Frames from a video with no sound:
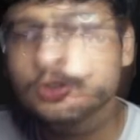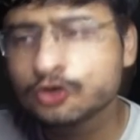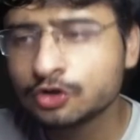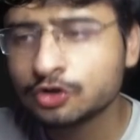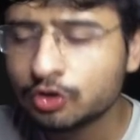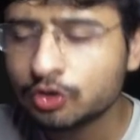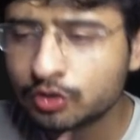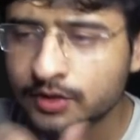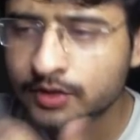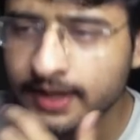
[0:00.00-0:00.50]

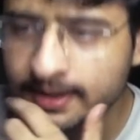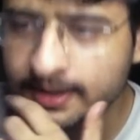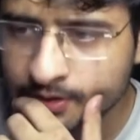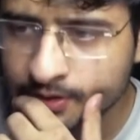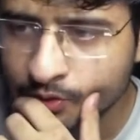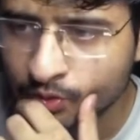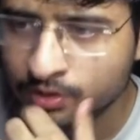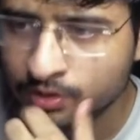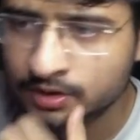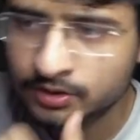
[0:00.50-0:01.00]
So now to write
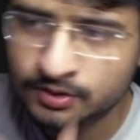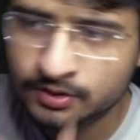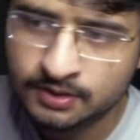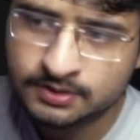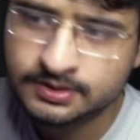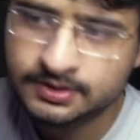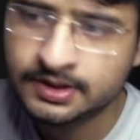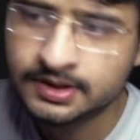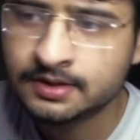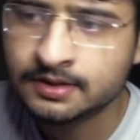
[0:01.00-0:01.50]
the code, you
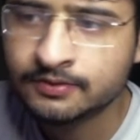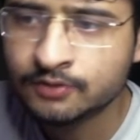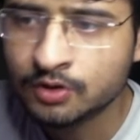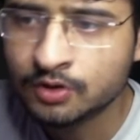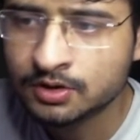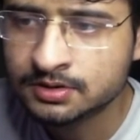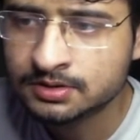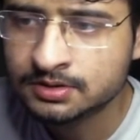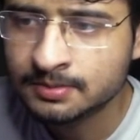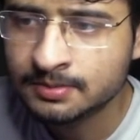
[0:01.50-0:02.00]
can say, of
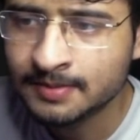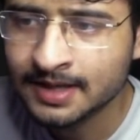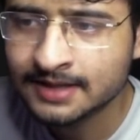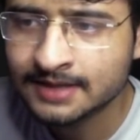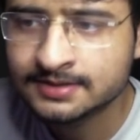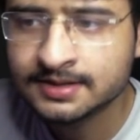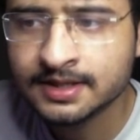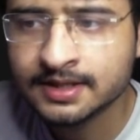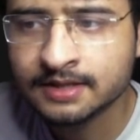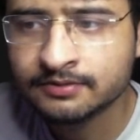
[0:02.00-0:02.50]
course,
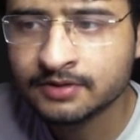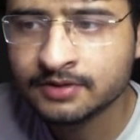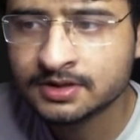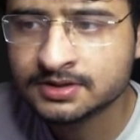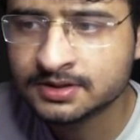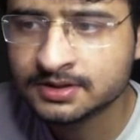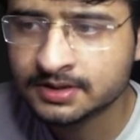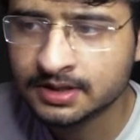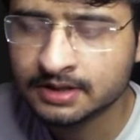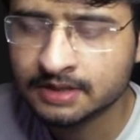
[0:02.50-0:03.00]
max height
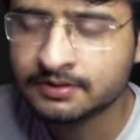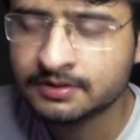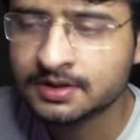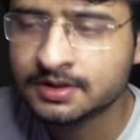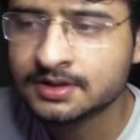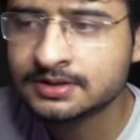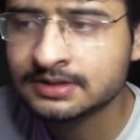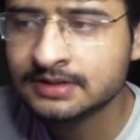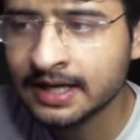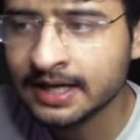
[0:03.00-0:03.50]
function they're
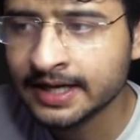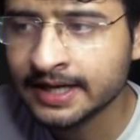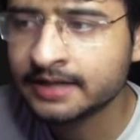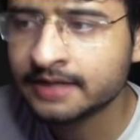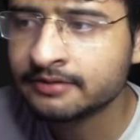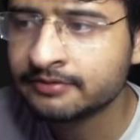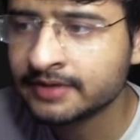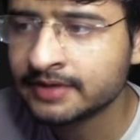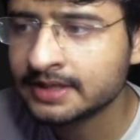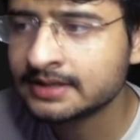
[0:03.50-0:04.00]
giving us,
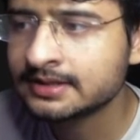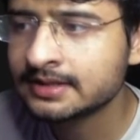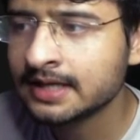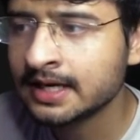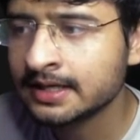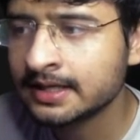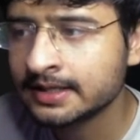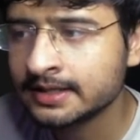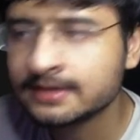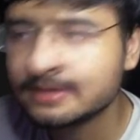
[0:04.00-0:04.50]
height, width,
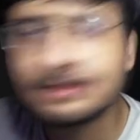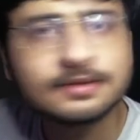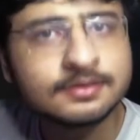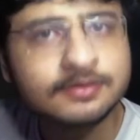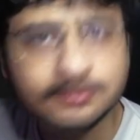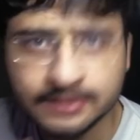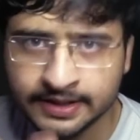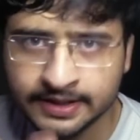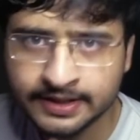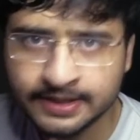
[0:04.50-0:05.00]
and
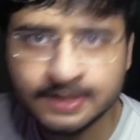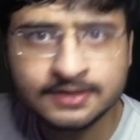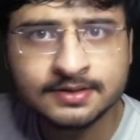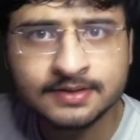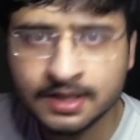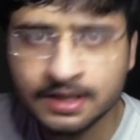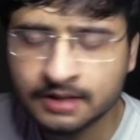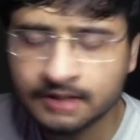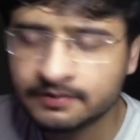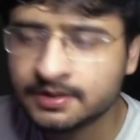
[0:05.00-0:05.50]
length
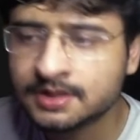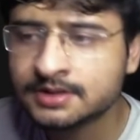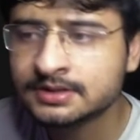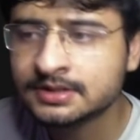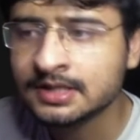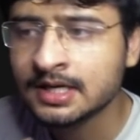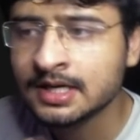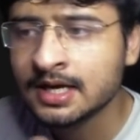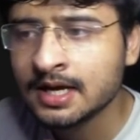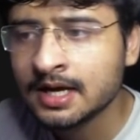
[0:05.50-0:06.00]
arrays they're giving
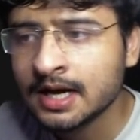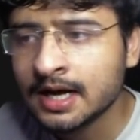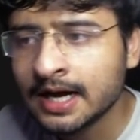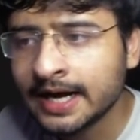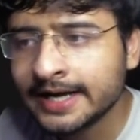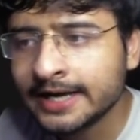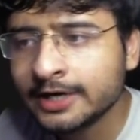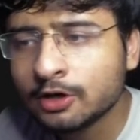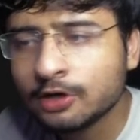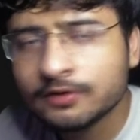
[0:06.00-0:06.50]
us,
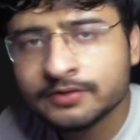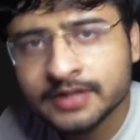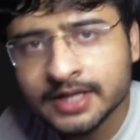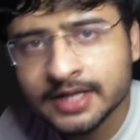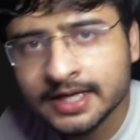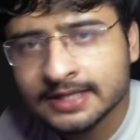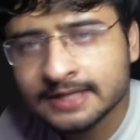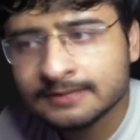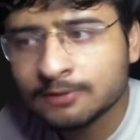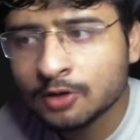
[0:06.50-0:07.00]
height of
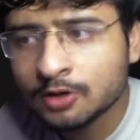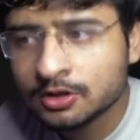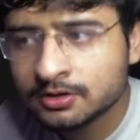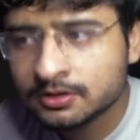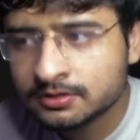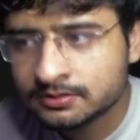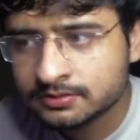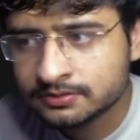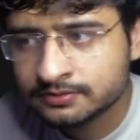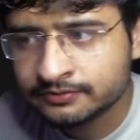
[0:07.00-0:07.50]
the ith
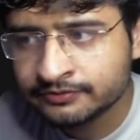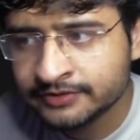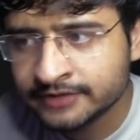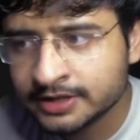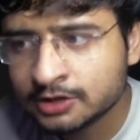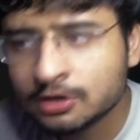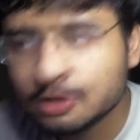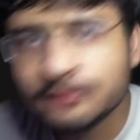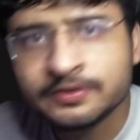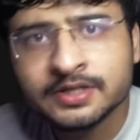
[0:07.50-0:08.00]
box,
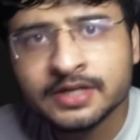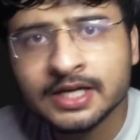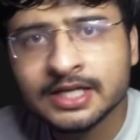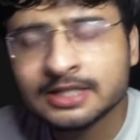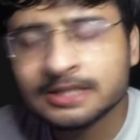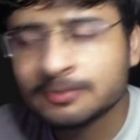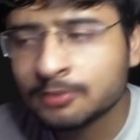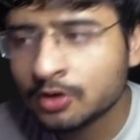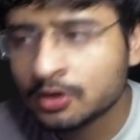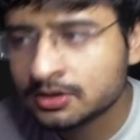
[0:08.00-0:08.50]
width of the
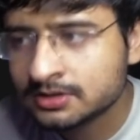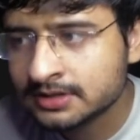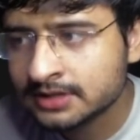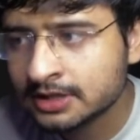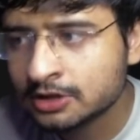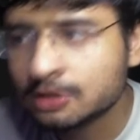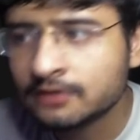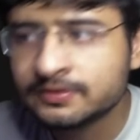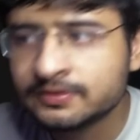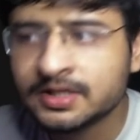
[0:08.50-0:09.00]
ith box,
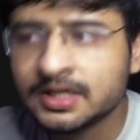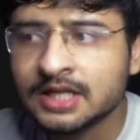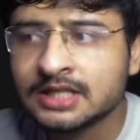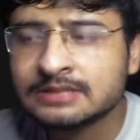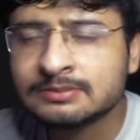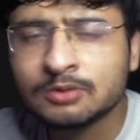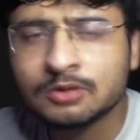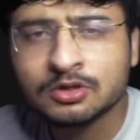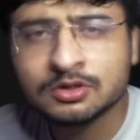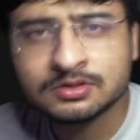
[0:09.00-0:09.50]
length of the
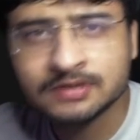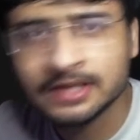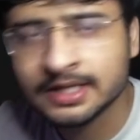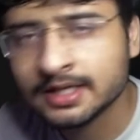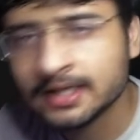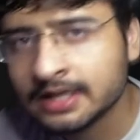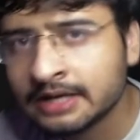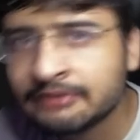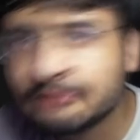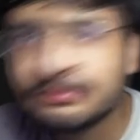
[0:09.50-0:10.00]
ith box,
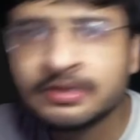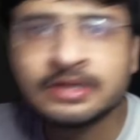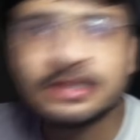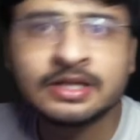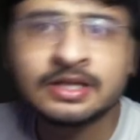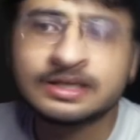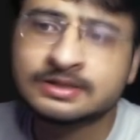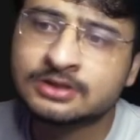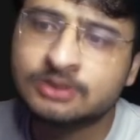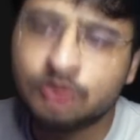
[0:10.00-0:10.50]
like
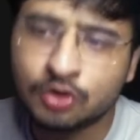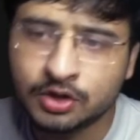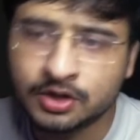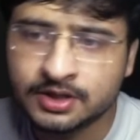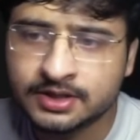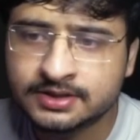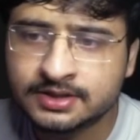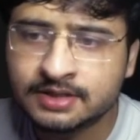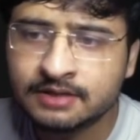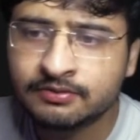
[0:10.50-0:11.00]
everything is in
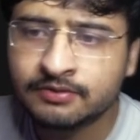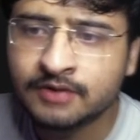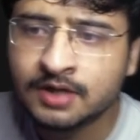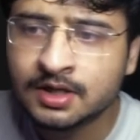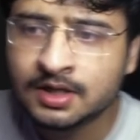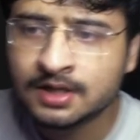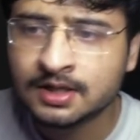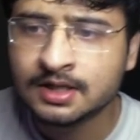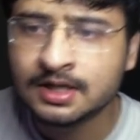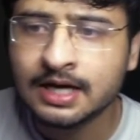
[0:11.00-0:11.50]
order itself.
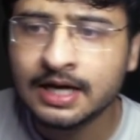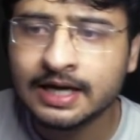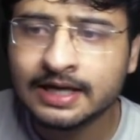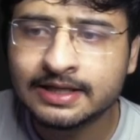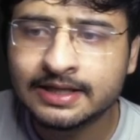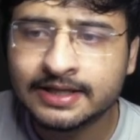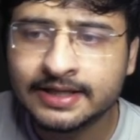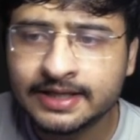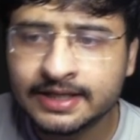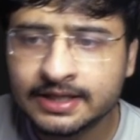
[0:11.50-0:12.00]

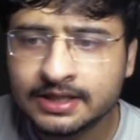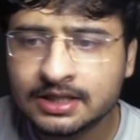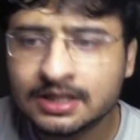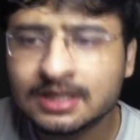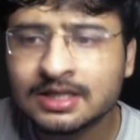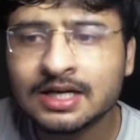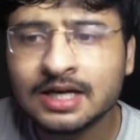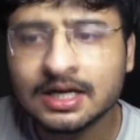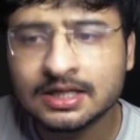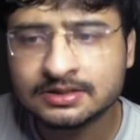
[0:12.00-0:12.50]
I'll create a
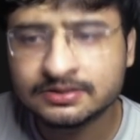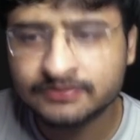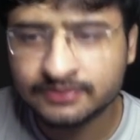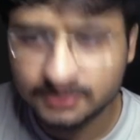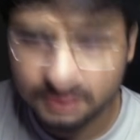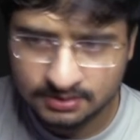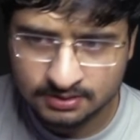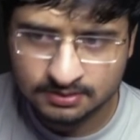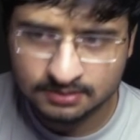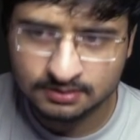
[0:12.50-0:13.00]
class
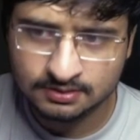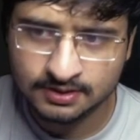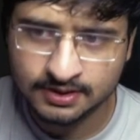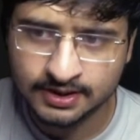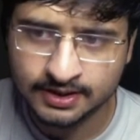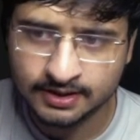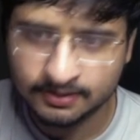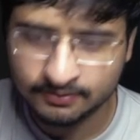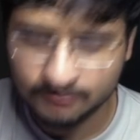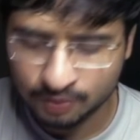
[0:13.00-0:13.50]
first, right?